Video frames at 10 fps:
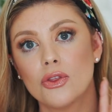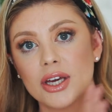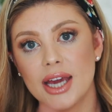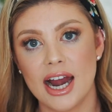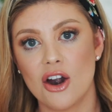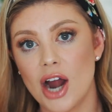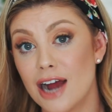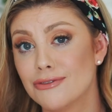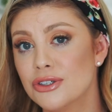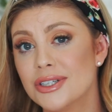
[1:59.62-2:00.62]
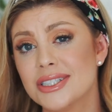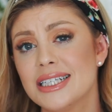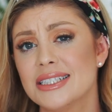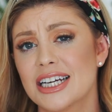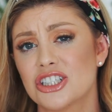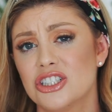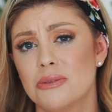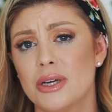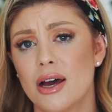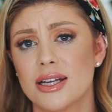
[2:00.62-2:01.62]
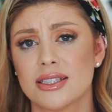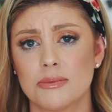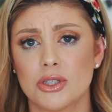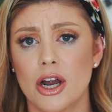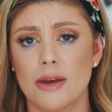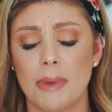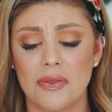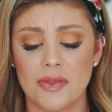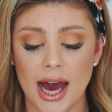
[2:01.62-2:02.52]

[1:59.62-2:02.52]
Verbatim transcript: the care after a C-section, to be honest. I'm sorry about